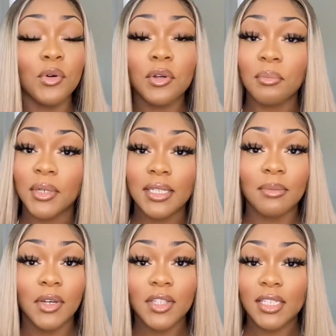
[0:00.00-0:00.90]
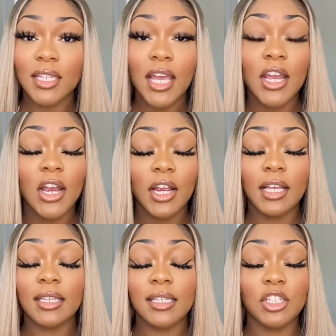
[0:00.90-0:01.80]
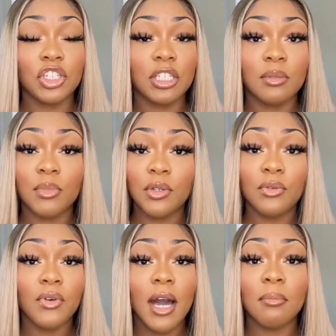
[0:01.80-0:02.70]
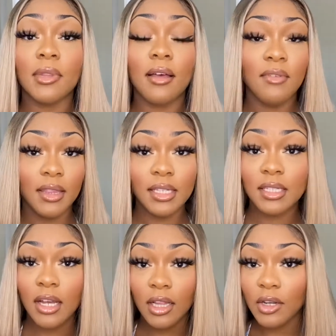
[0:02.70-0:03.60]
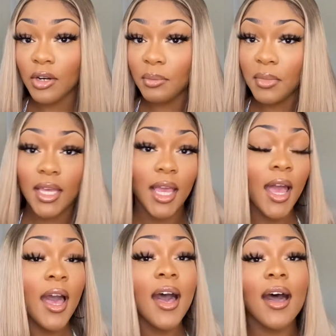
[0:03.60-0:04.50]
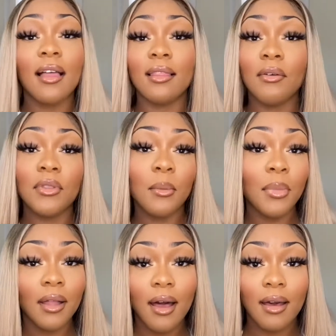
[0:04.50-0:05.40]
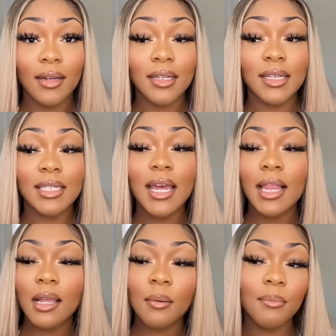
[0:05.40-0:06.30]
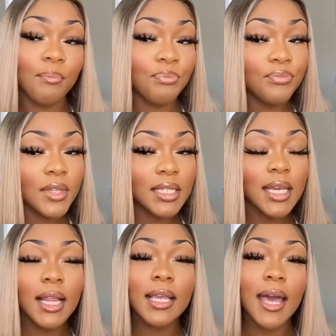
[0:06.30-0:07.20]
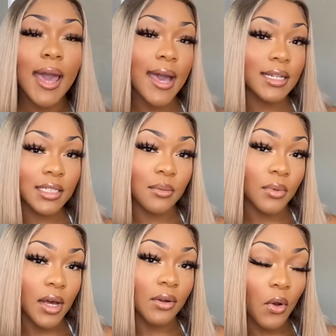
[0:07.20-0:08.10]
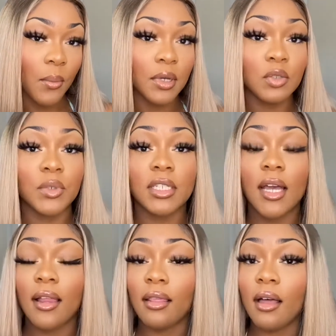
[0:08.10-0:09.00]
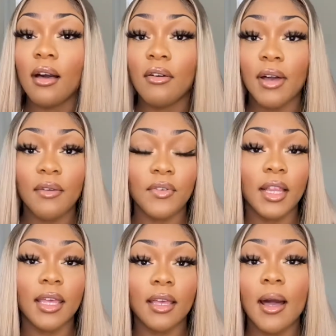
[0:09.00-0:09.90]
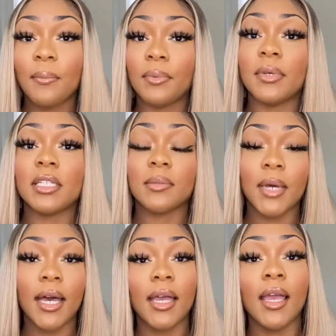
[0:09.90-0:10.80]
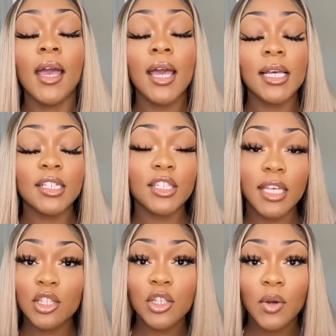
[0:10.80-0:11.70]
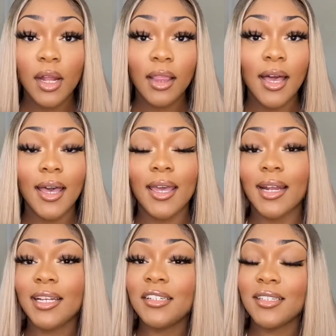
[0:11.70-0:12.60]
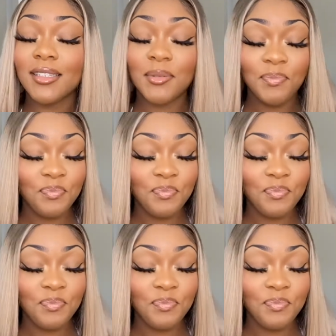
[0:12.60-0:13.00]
no complaints about this hair it's just beautiful i'm loving this color on me i love the blonde it's kind of like a it's kind of like an ashy blonde almost which i love i feel like it complements my skin tone a lot and i just